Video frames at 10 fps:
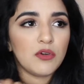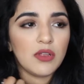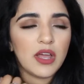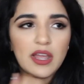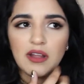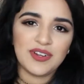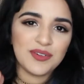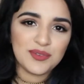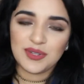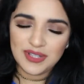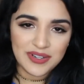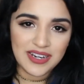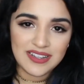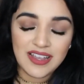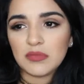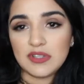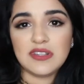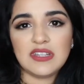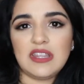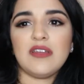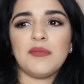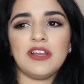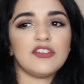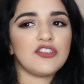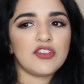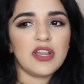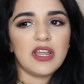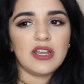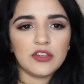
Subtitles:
like, it was really crazy to see them like straight.